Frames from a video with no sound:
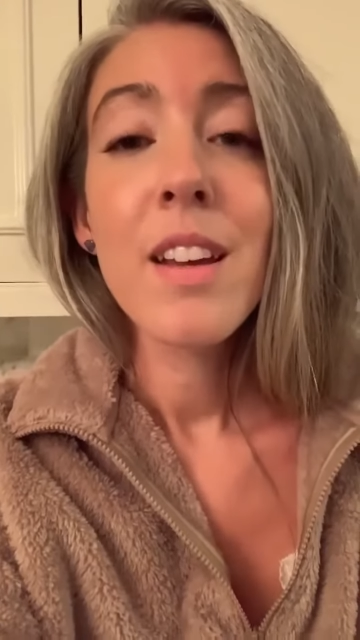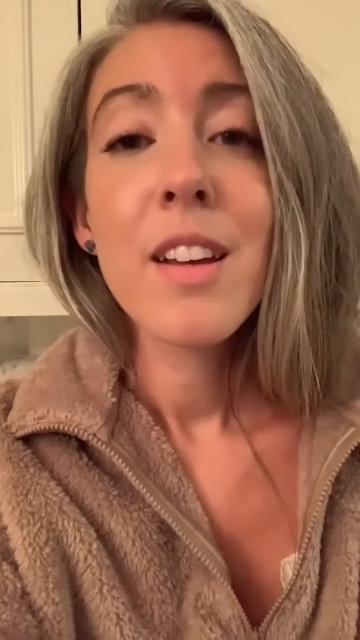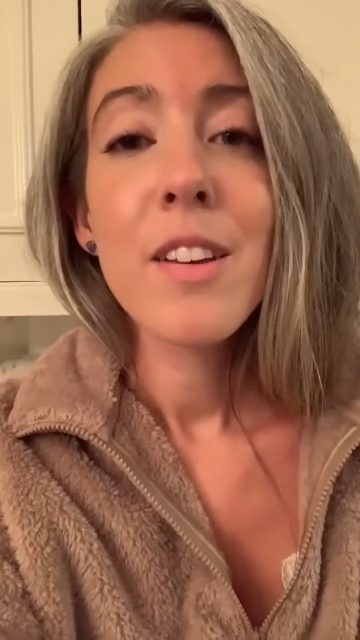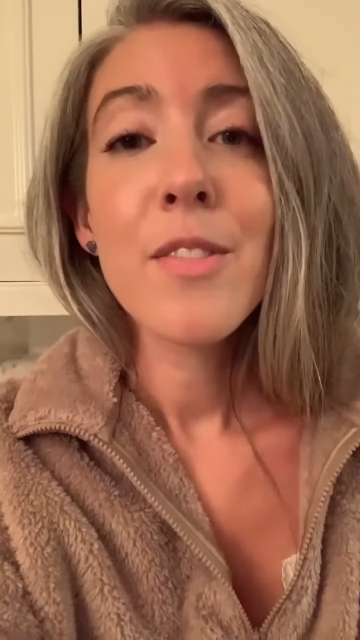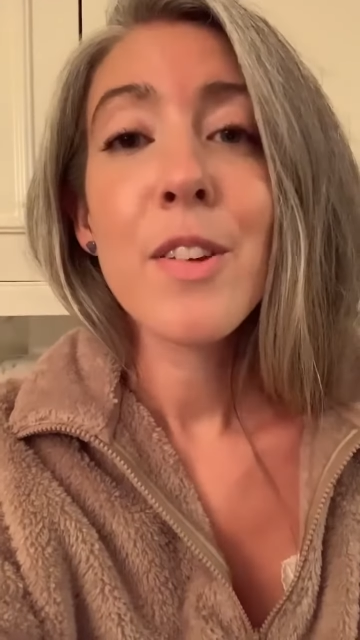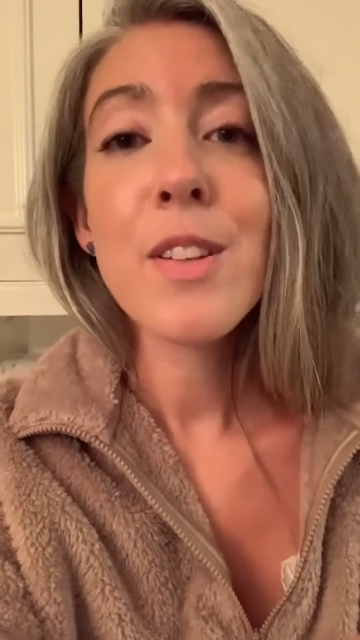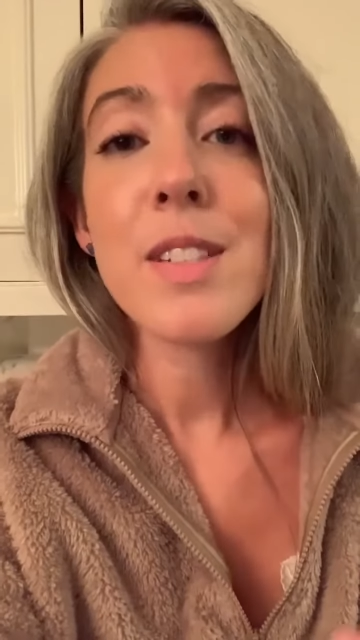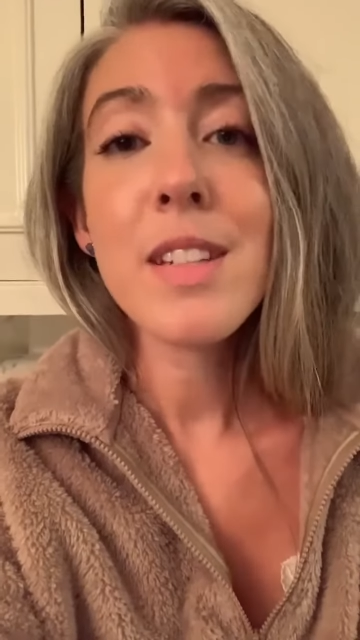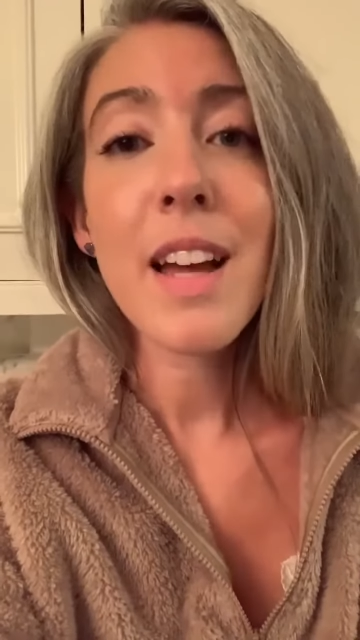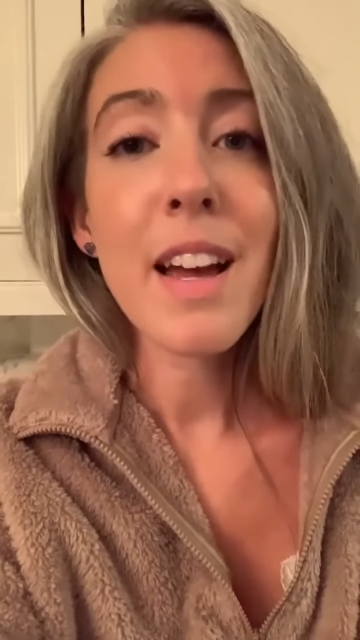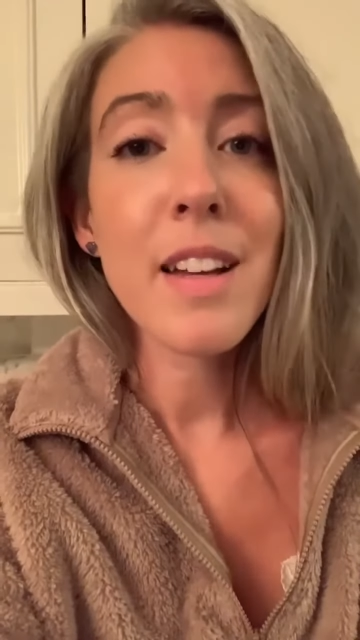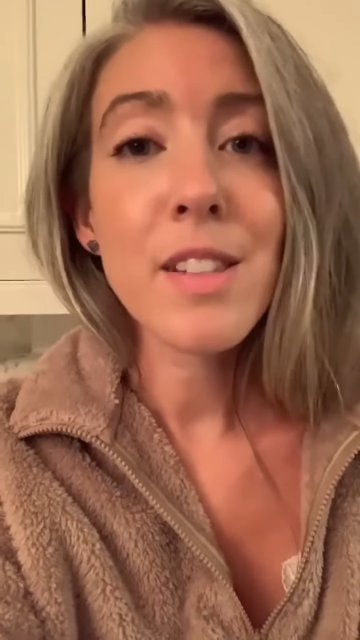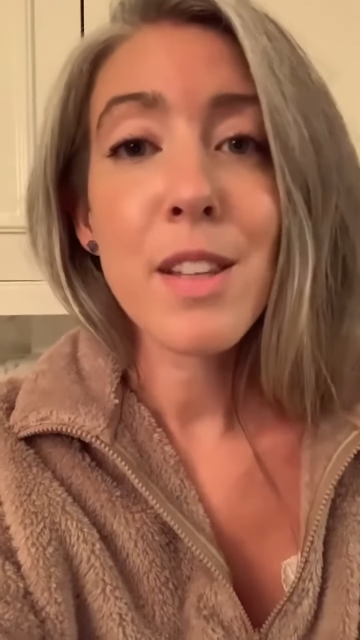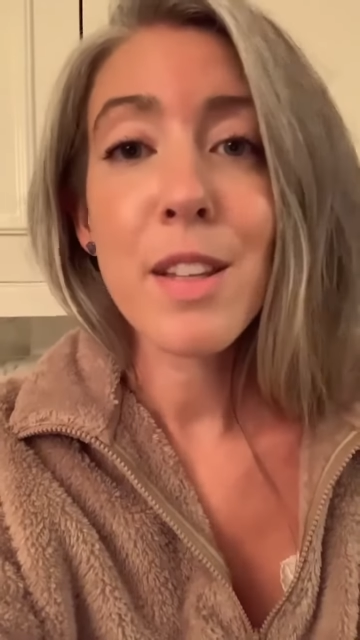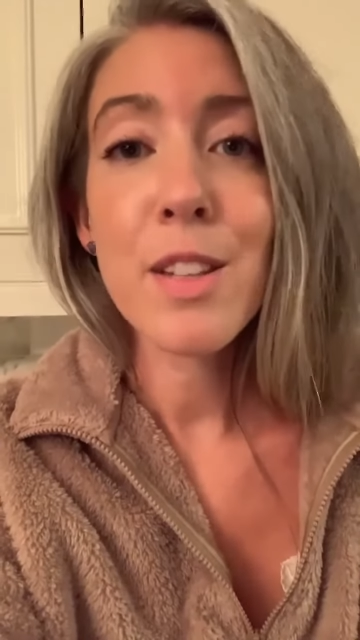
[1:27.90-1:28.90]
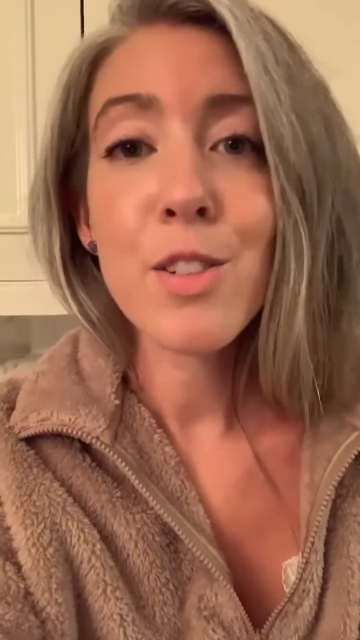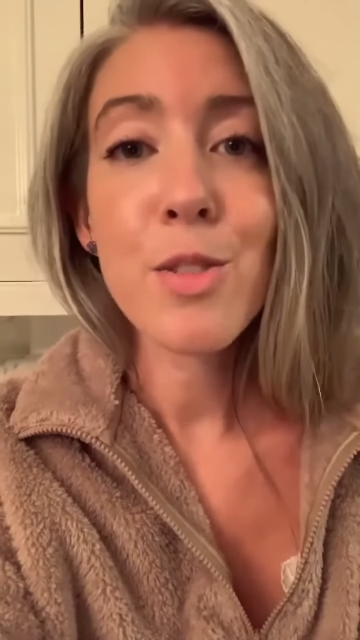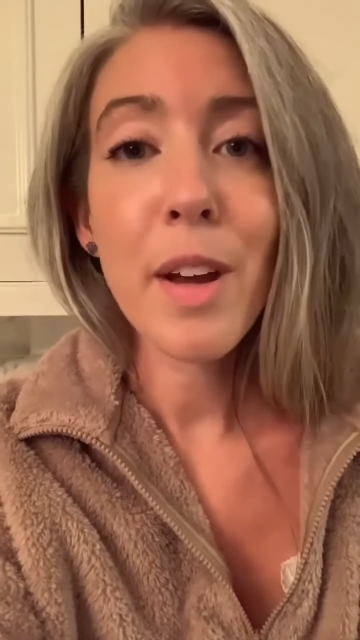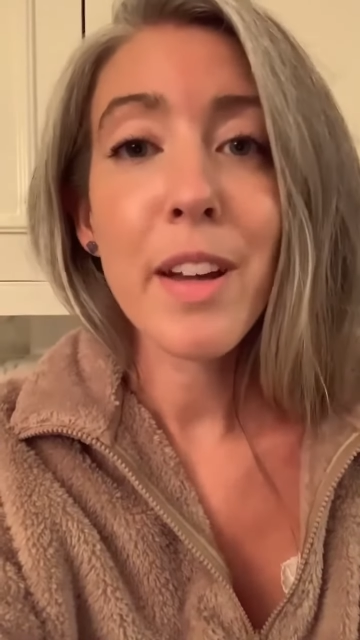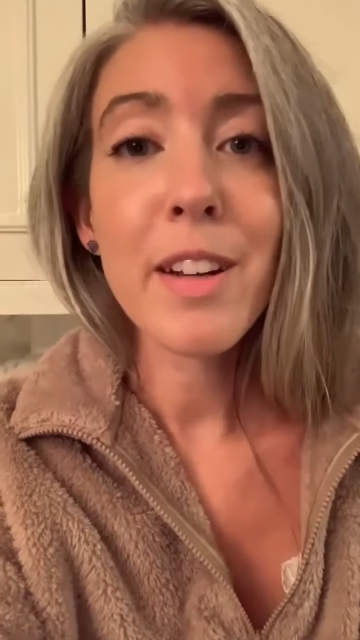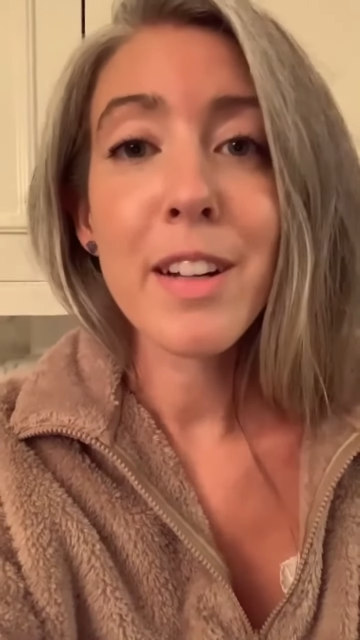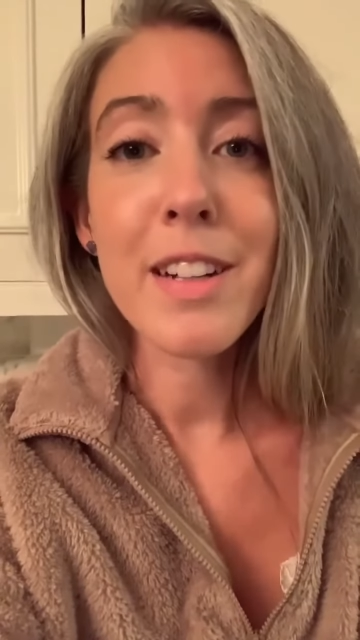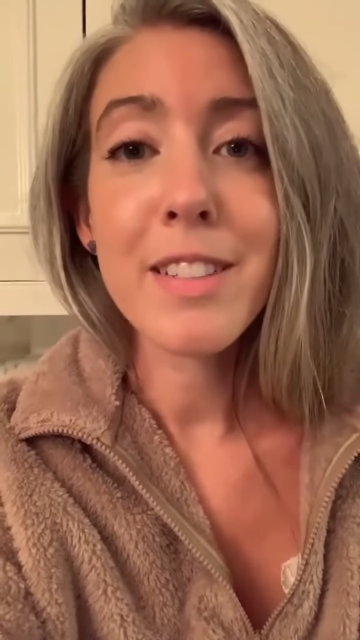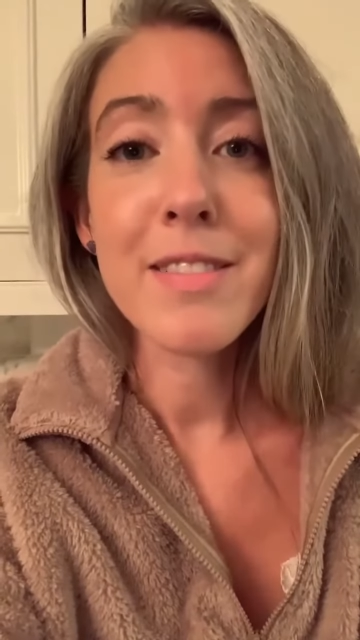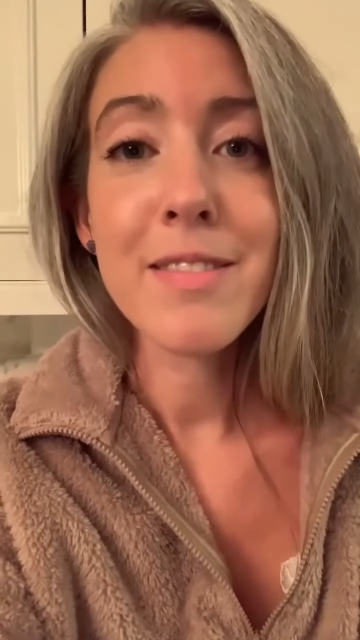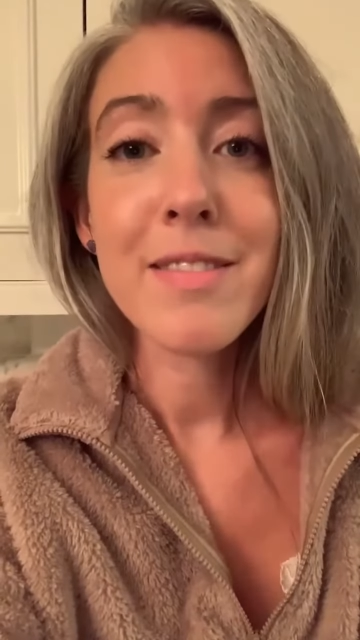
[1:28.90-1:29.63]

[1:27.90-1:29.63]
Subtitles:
Phil's an excellent trainer.